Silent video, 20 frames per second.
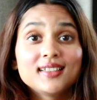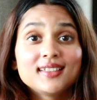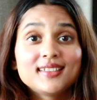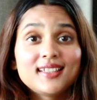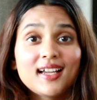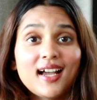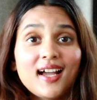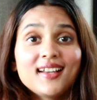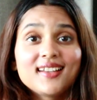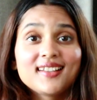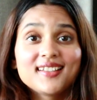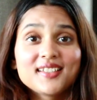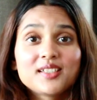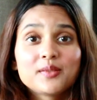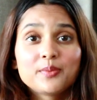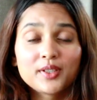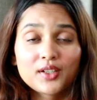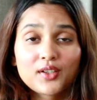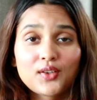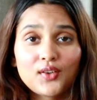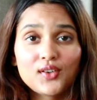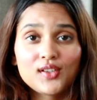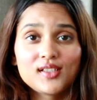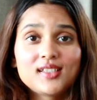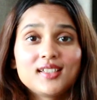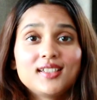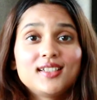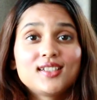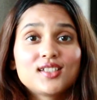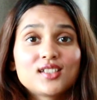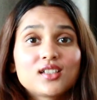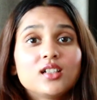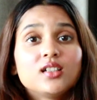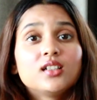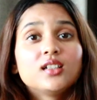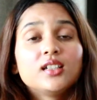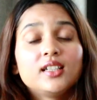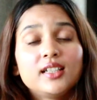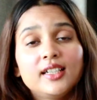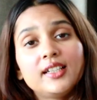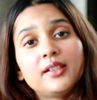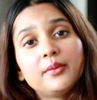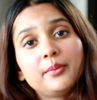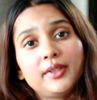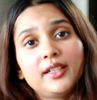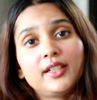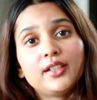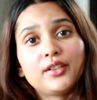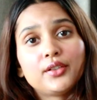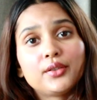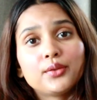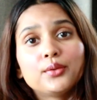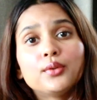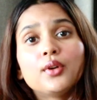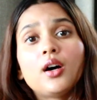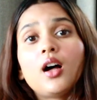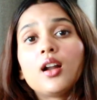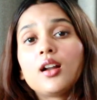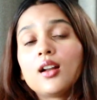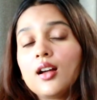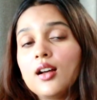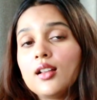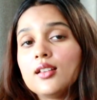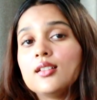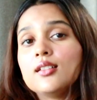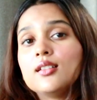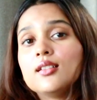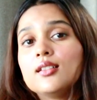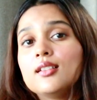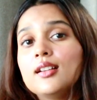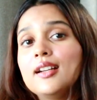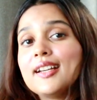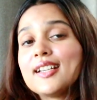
That is because it's gonna lead me to another